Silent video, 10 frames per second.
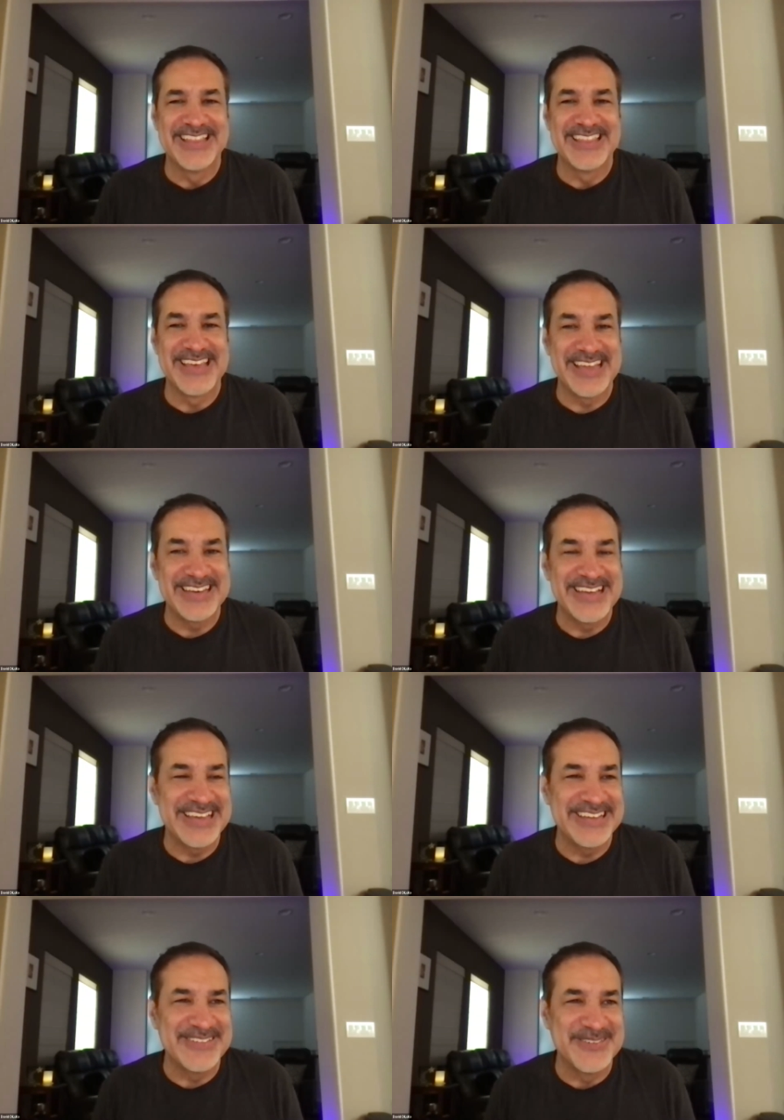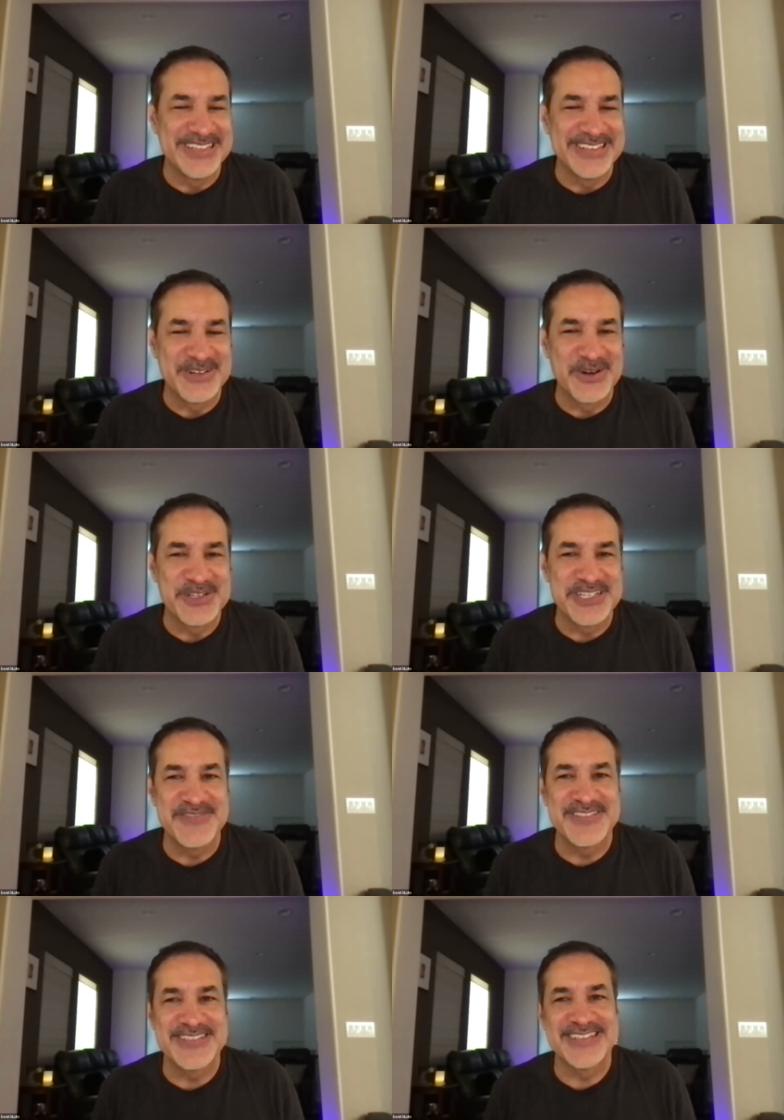That night, when
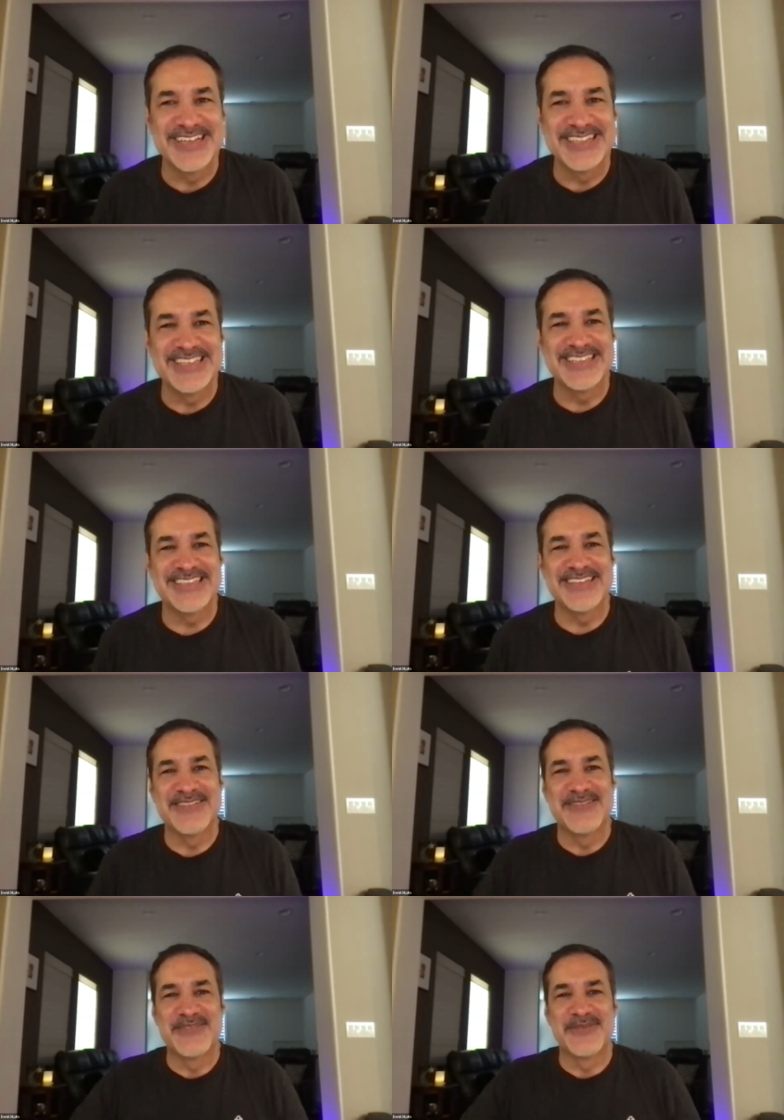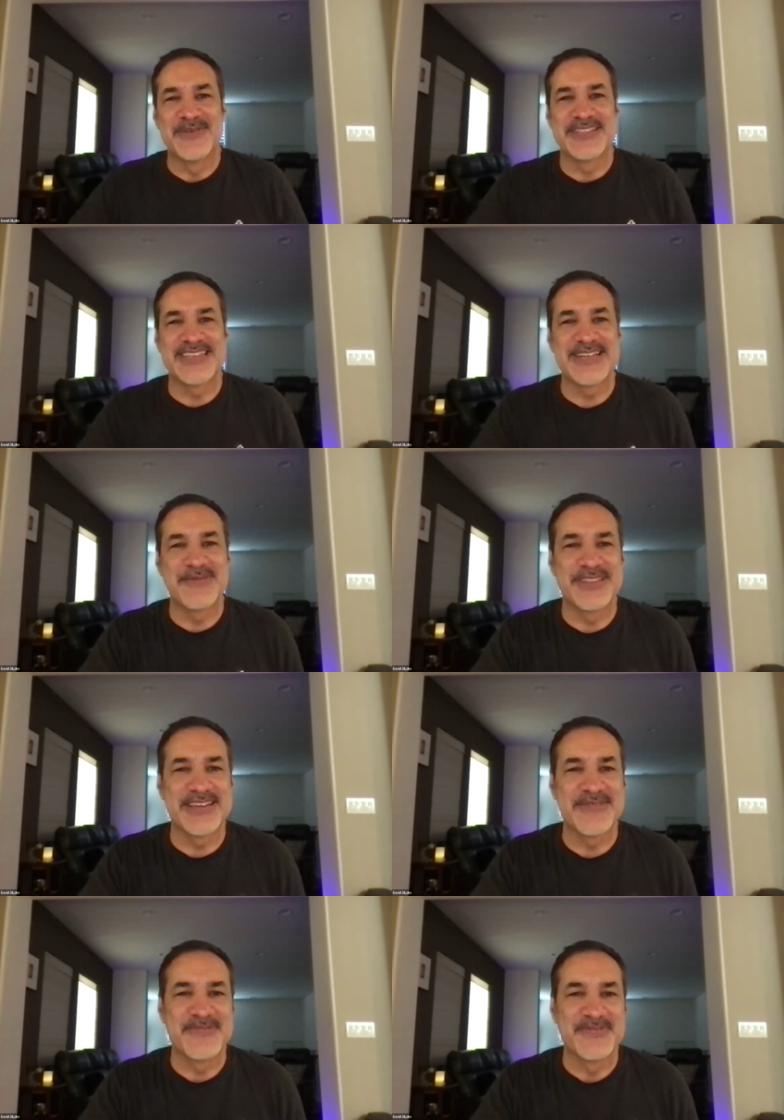Gurchev's assistant was sitting with
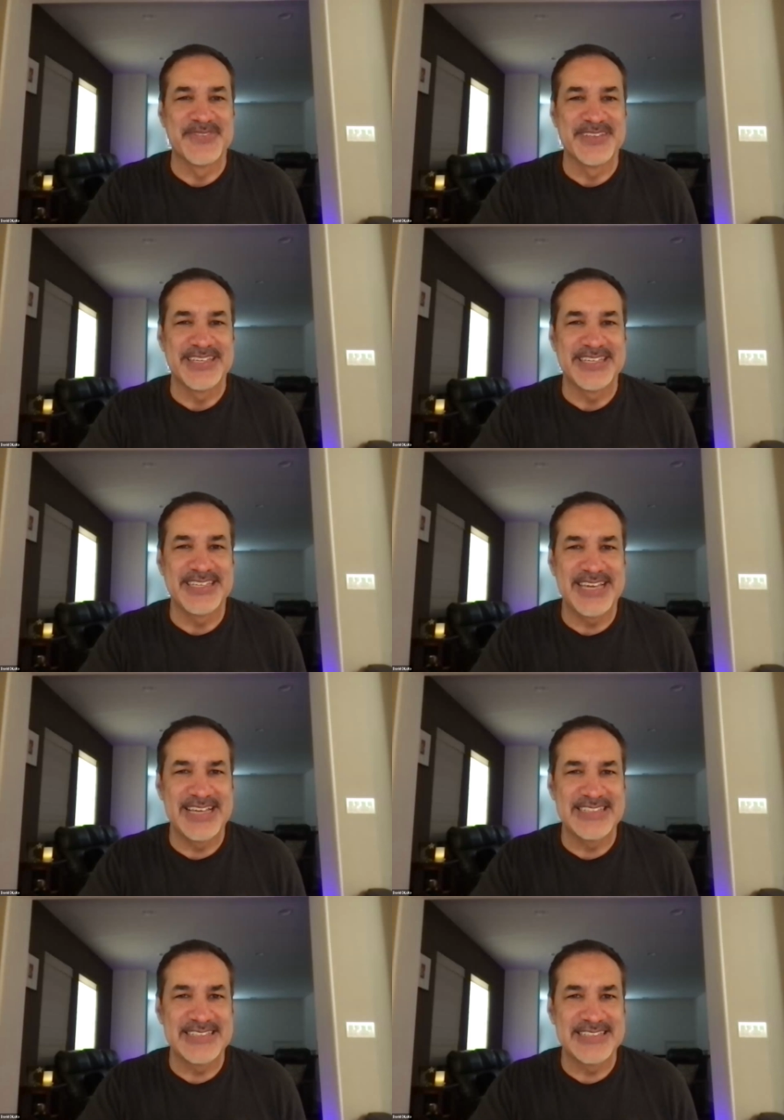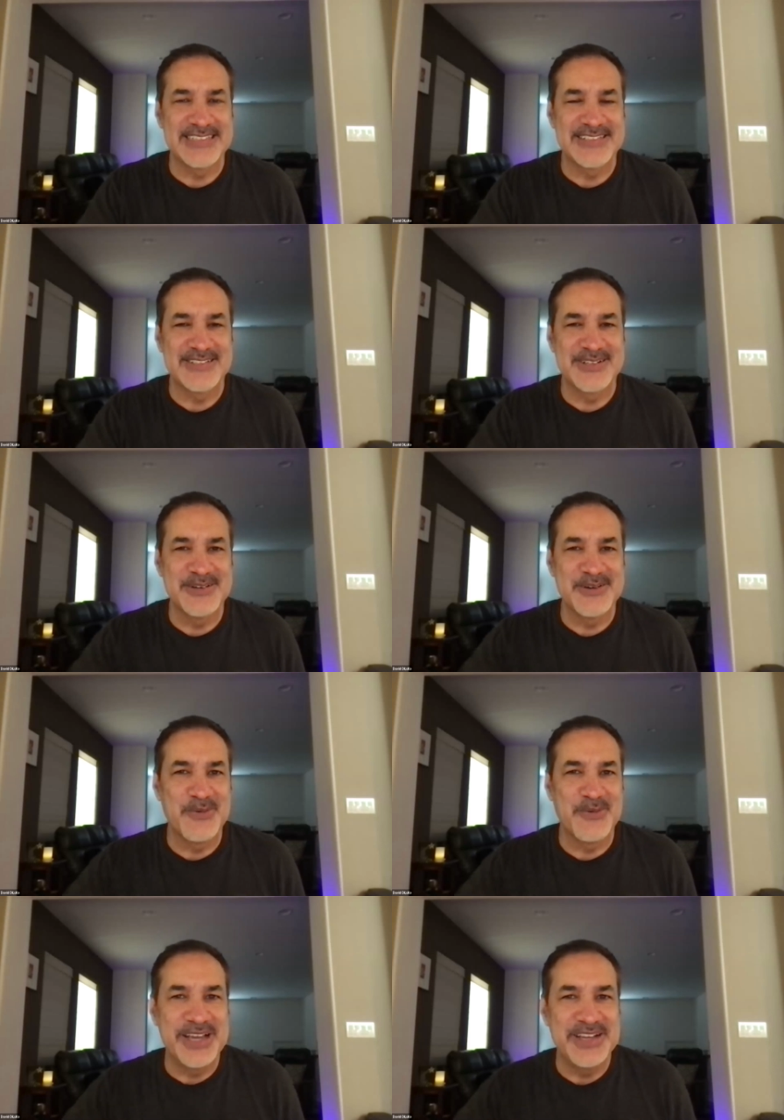him, he asked, sir,
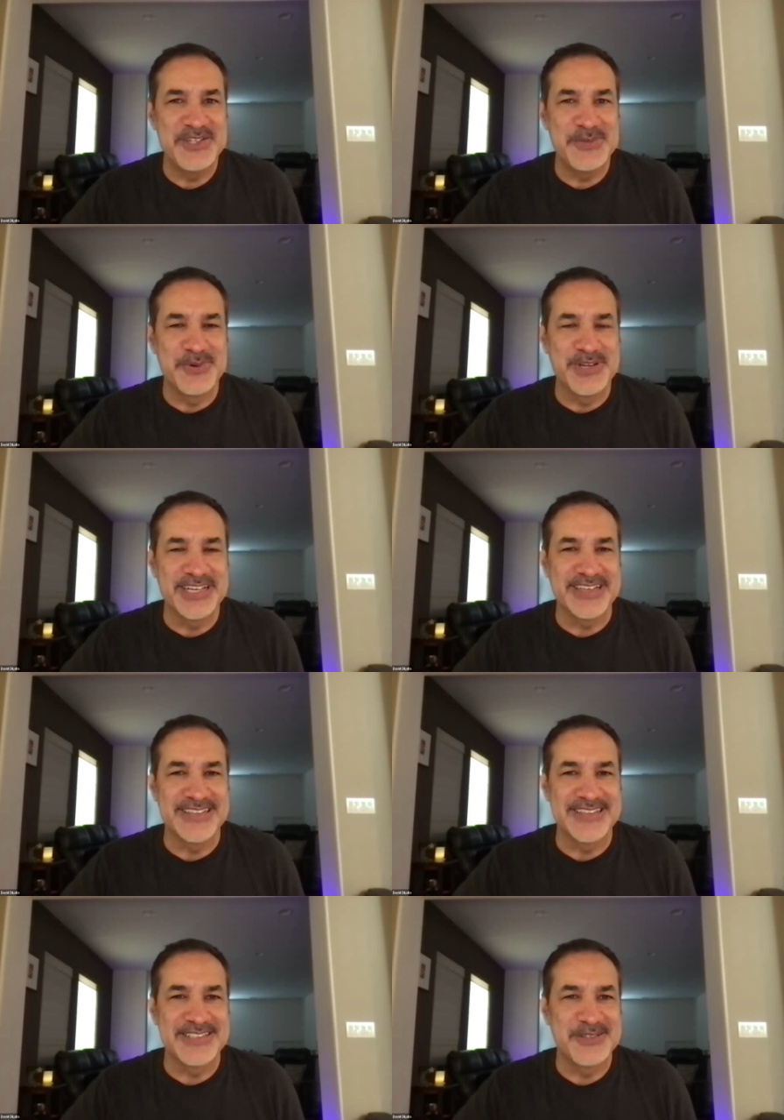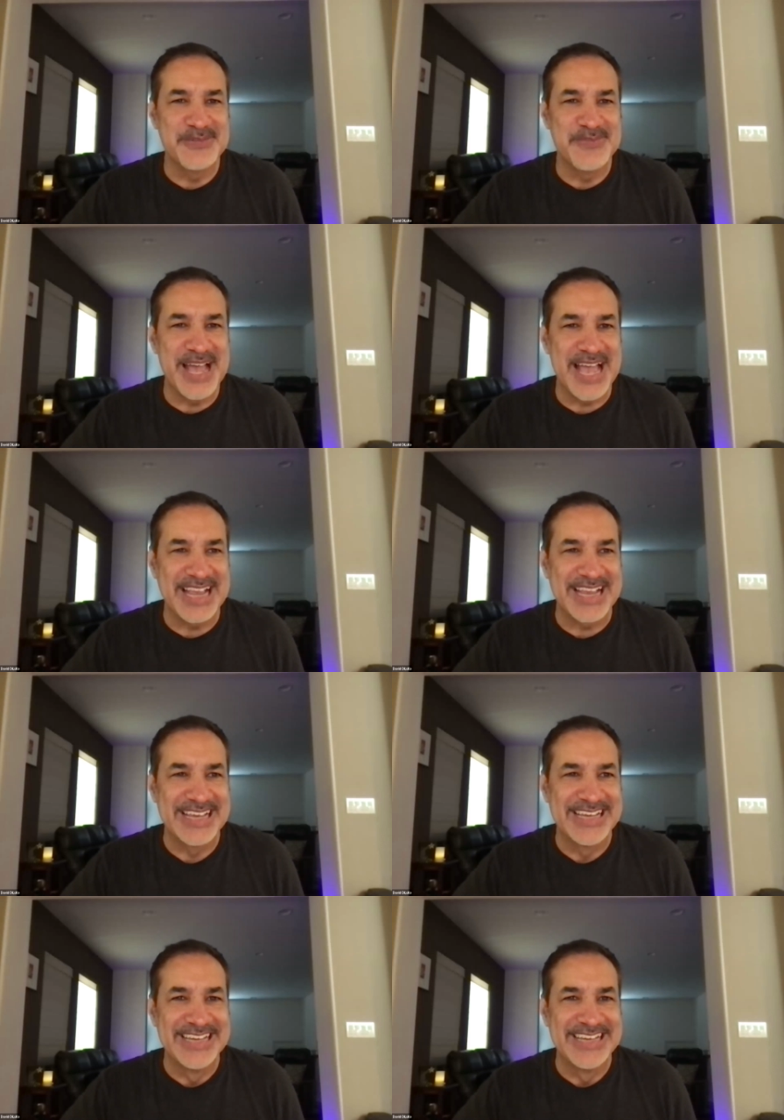why did you bring the student back?
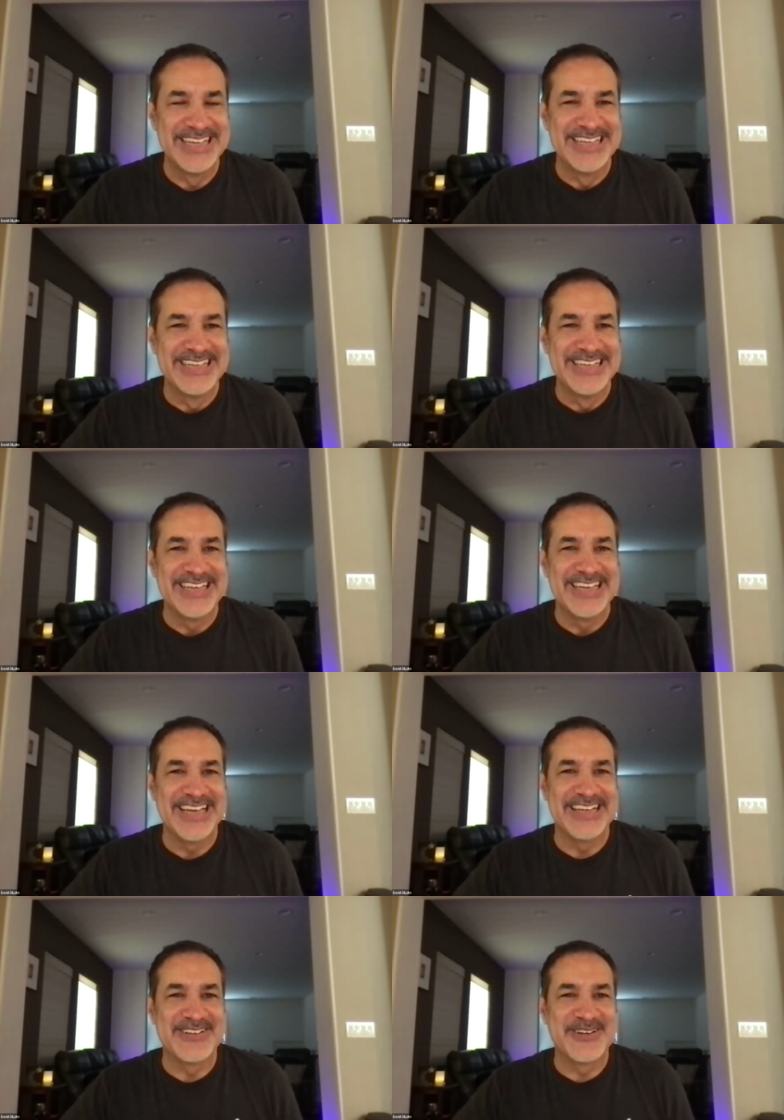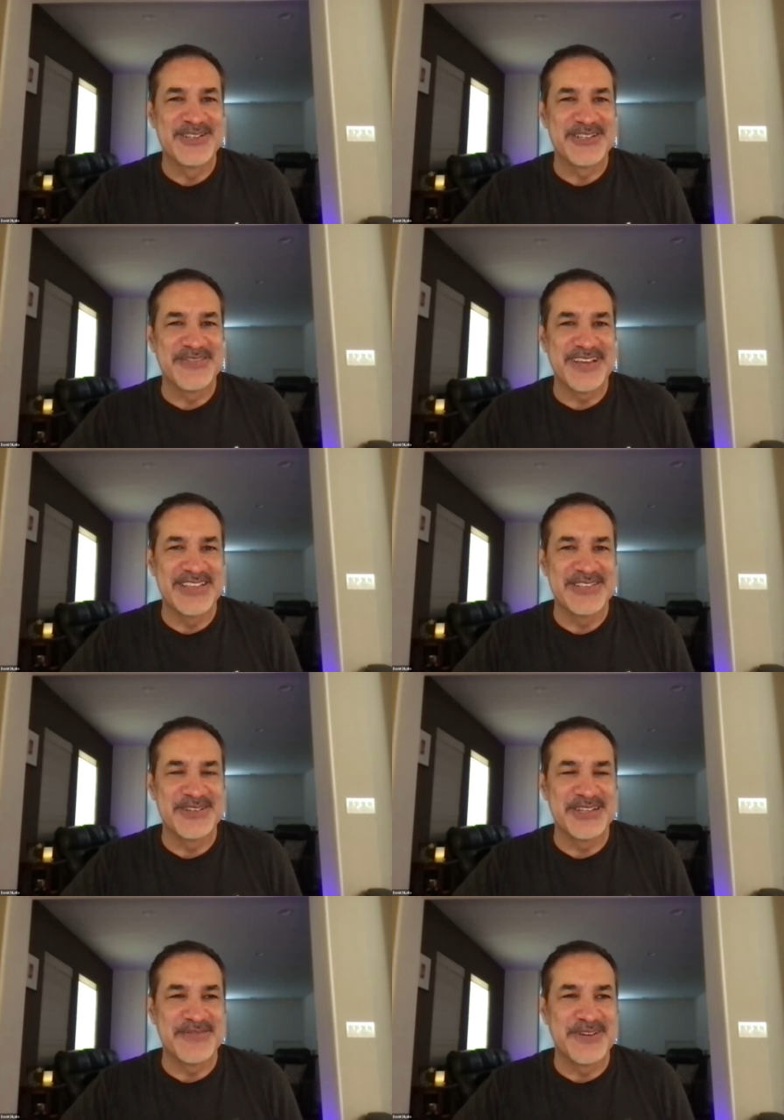And Gurchev
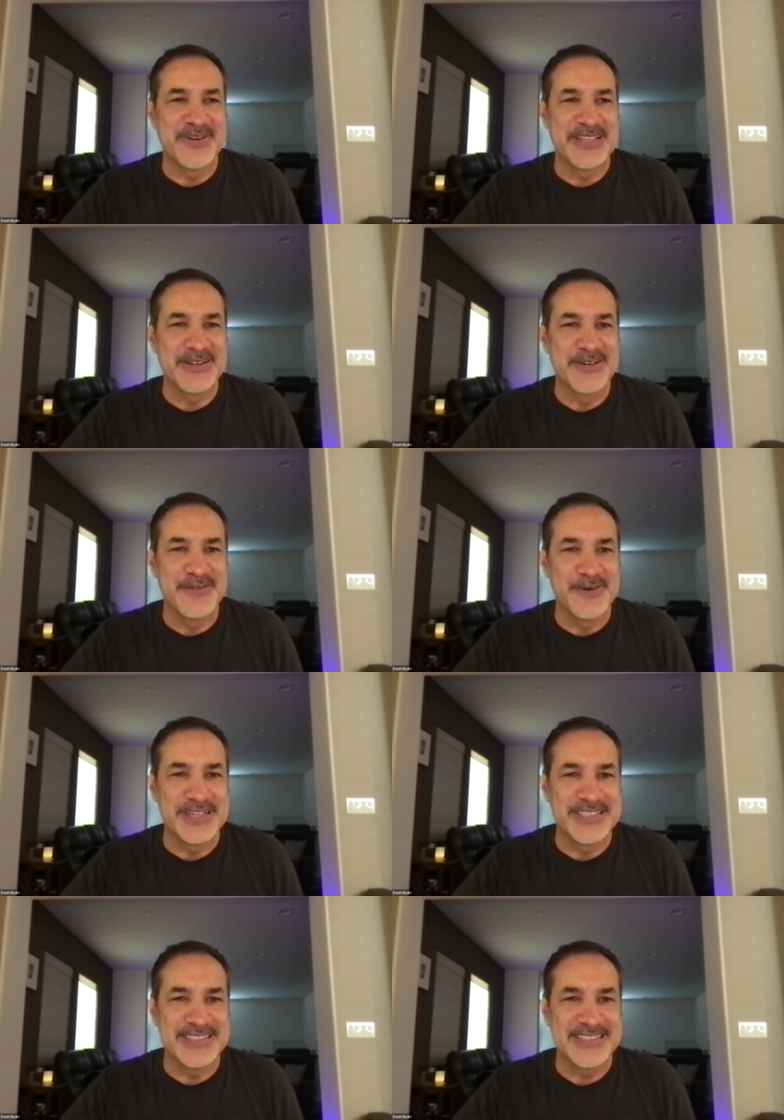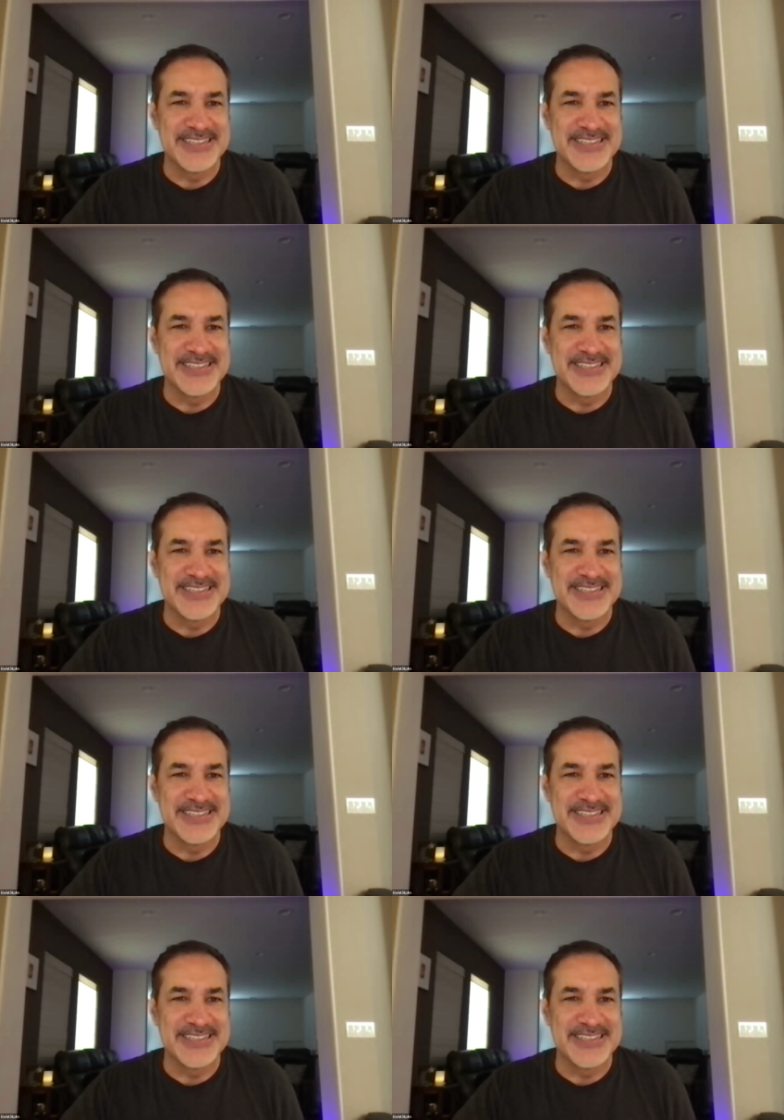answered in a very low voice.